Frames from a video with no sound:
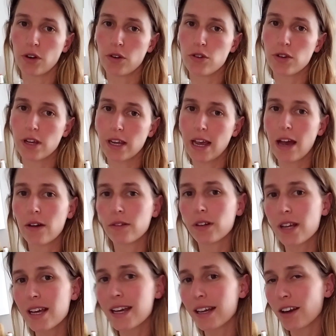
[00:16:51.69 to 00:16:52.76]
So you can
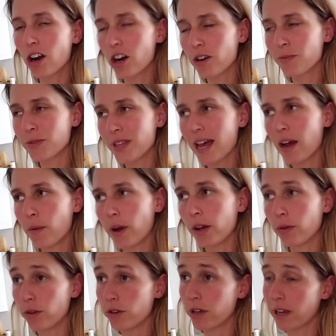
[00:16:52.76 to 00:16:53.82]
count carbs
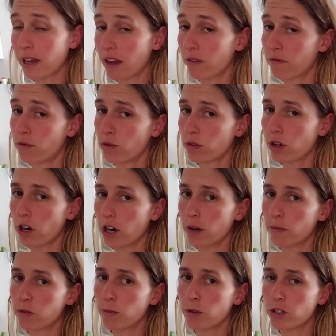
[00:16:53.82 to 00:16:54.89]
that way, or you can count full
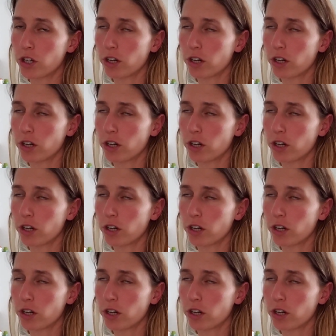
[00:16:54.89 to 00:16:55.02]
carbs,